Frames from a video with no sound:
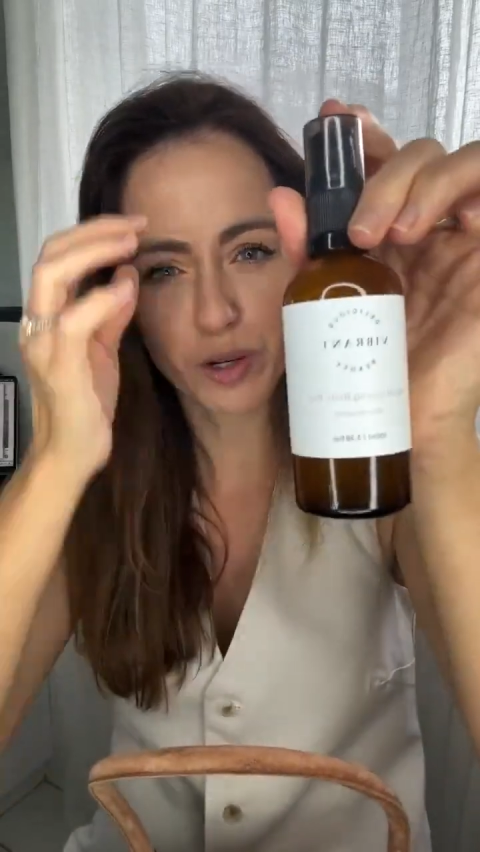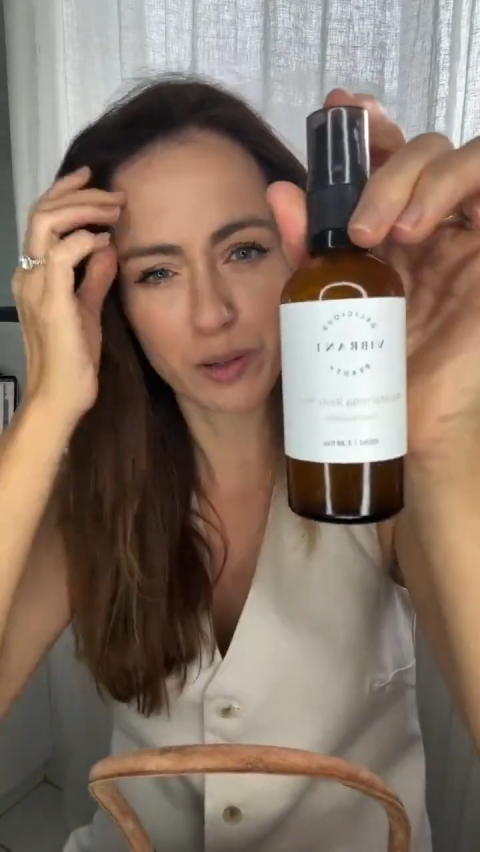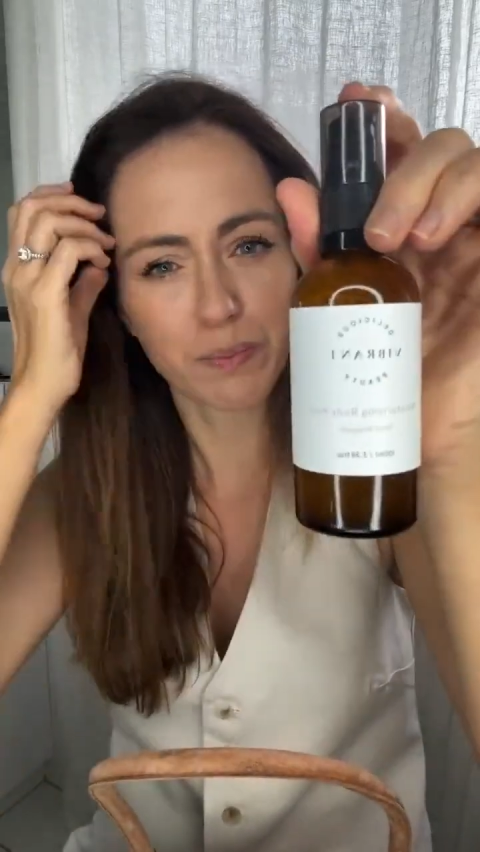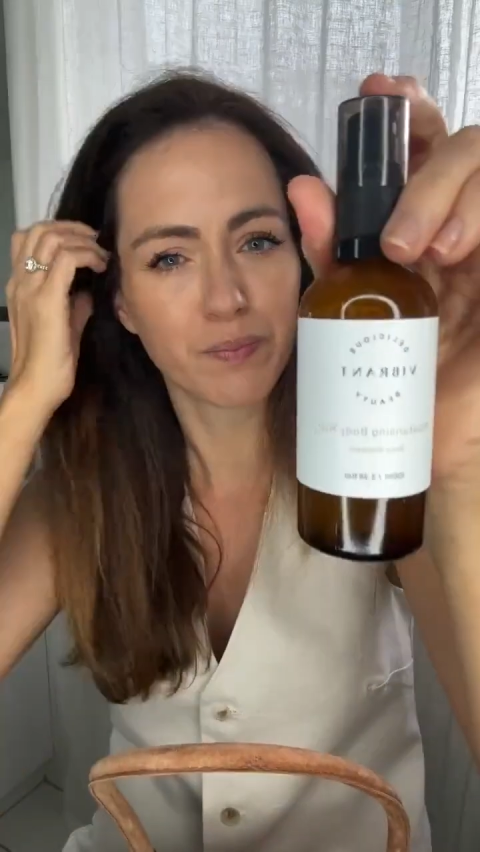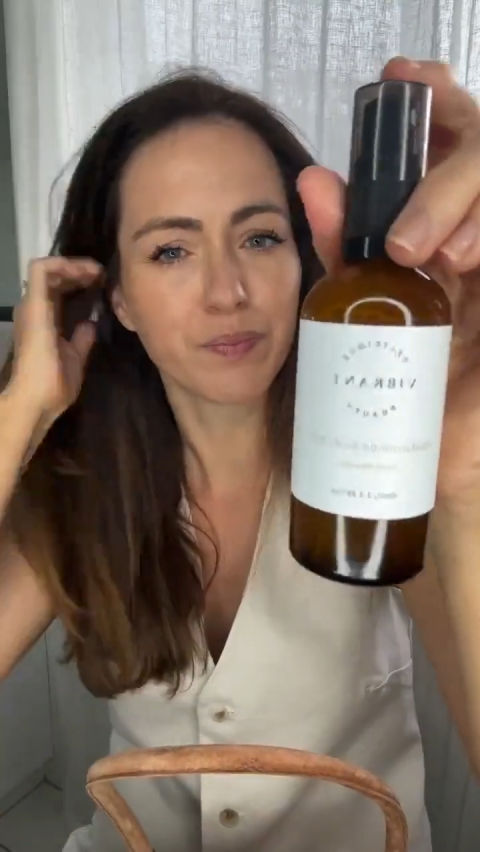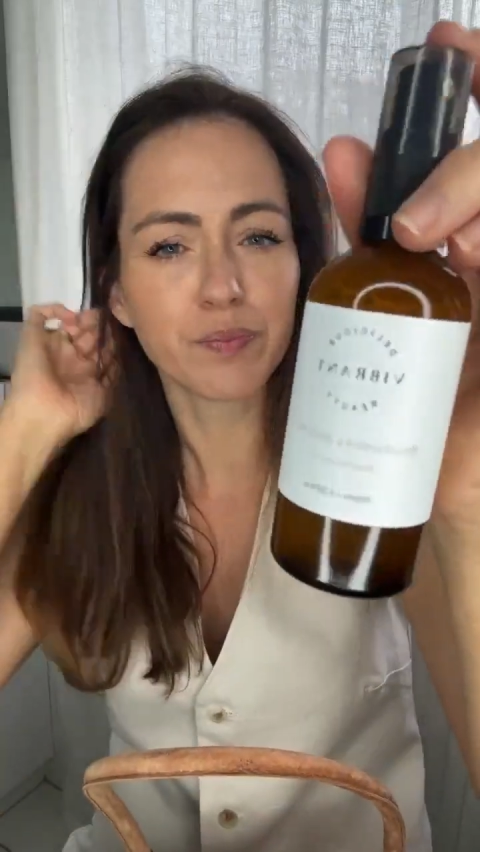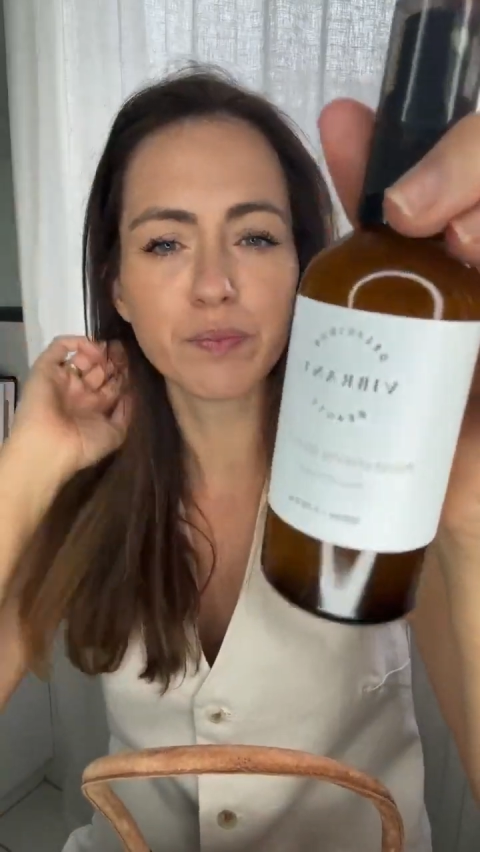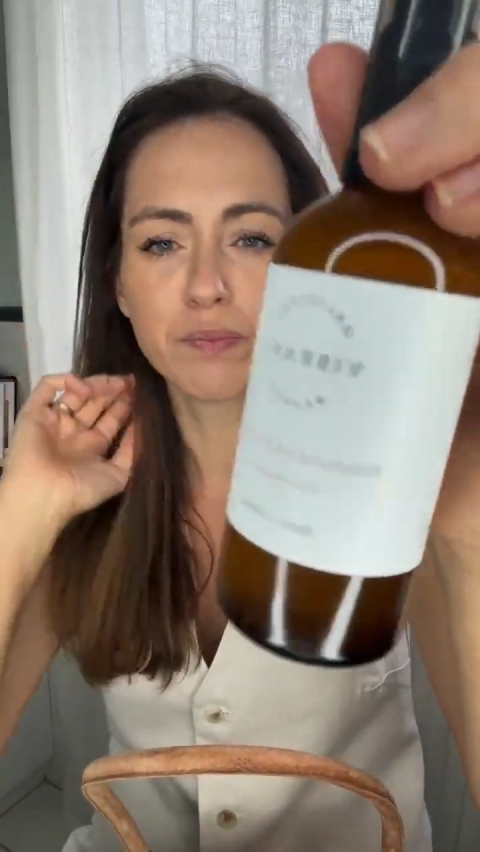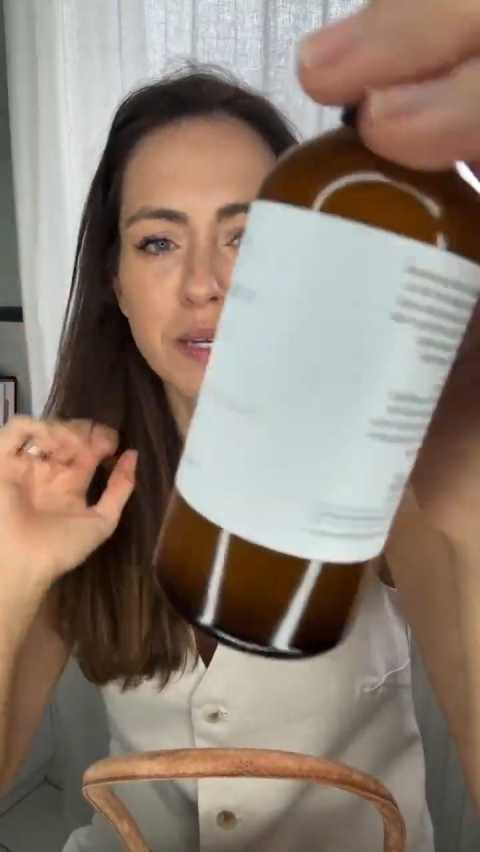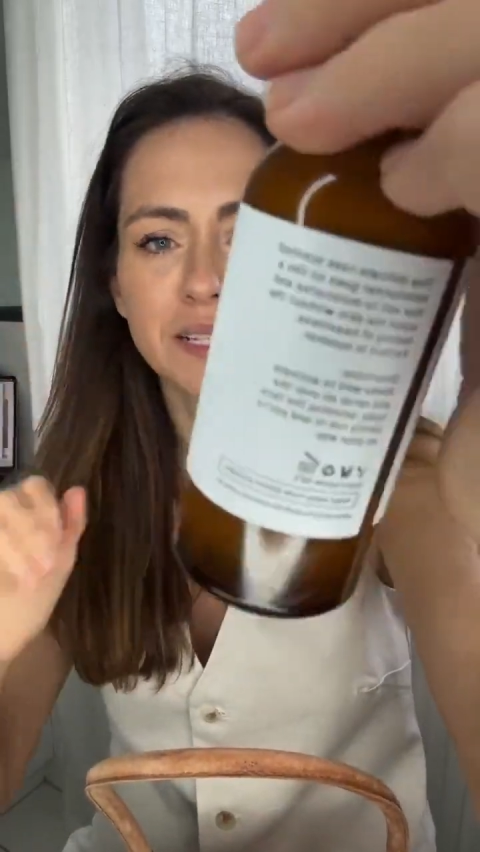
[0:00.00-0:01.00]
water
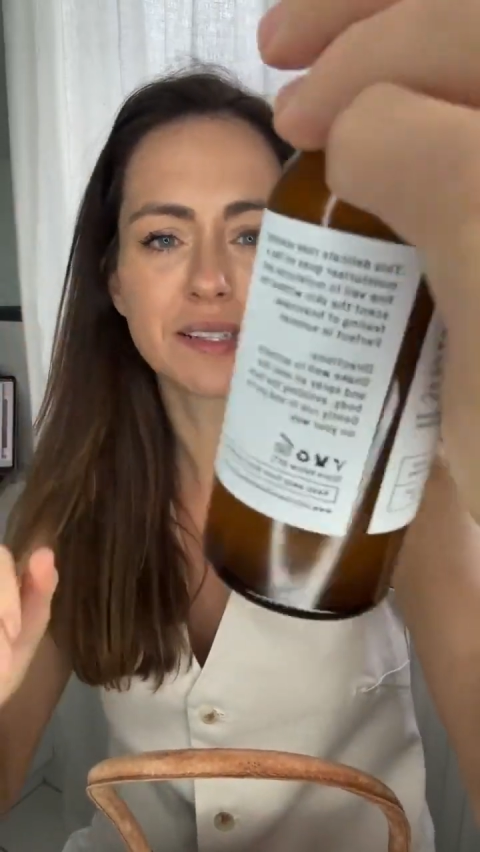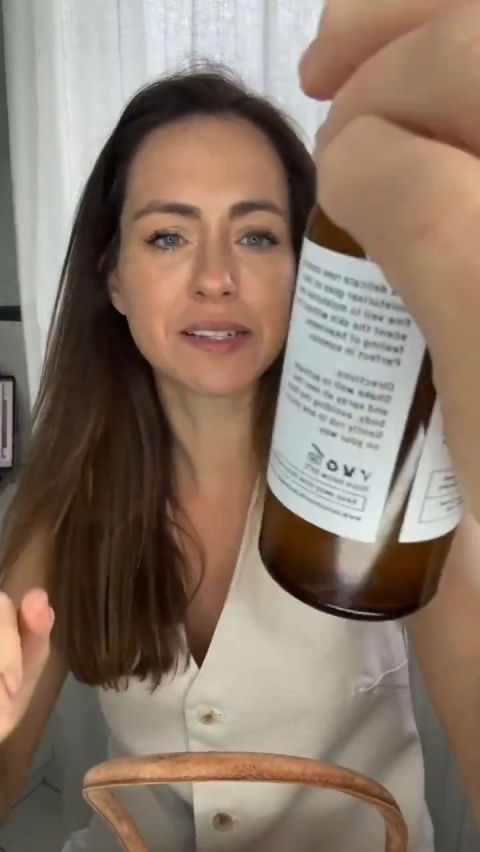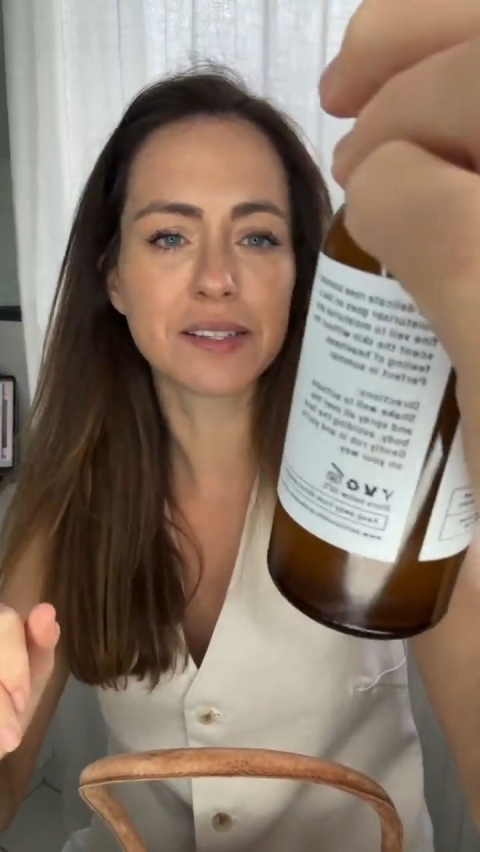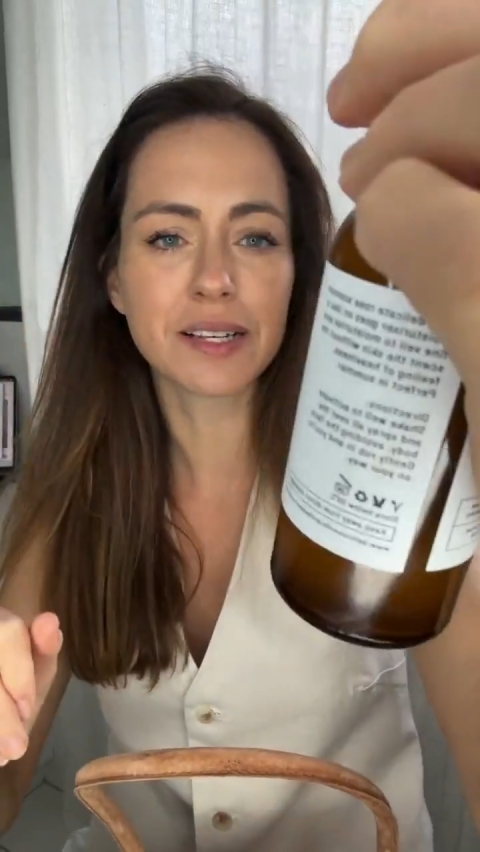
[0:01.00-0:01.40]
mist.